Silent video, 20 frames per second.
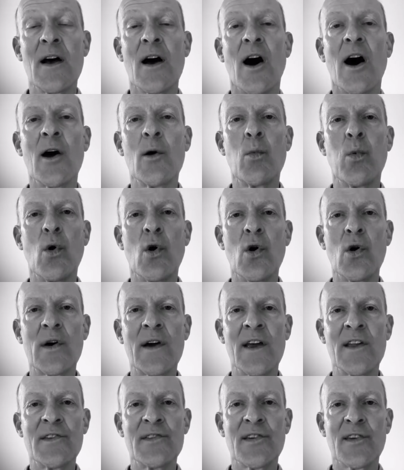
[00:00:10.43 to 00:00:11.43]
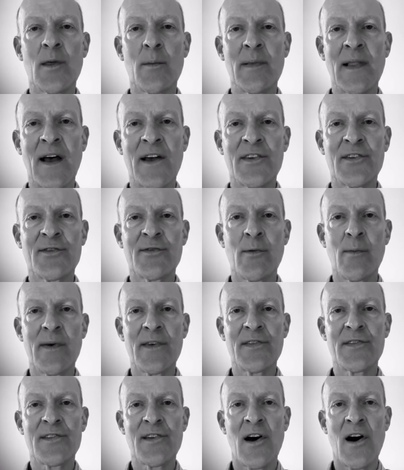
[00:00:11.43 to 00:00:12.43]
I walk into the
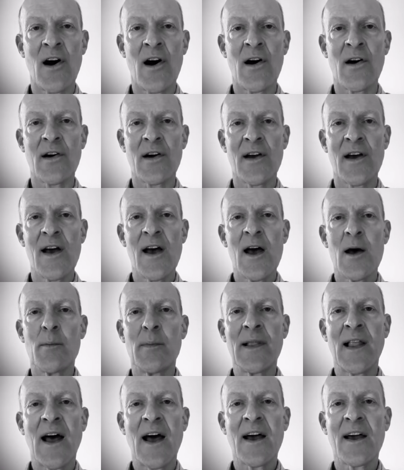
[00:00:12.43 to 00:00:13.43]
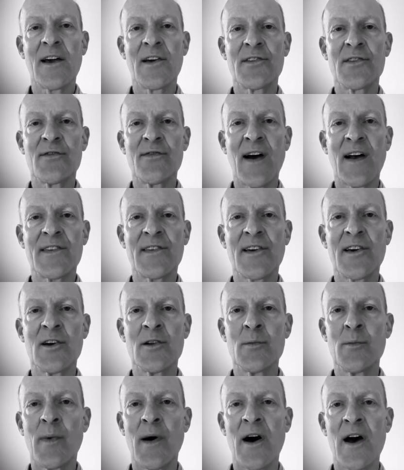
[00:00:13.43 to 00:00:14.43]
blasphemous dark, black as a
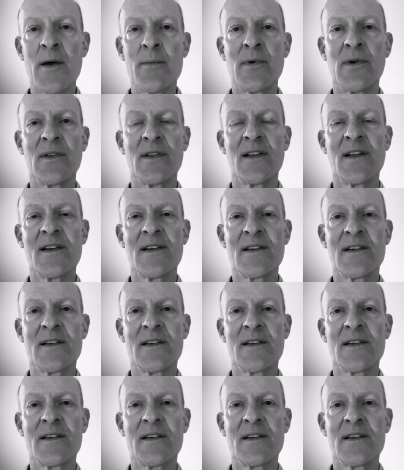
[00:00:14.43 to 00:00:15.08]
Vatican Bible.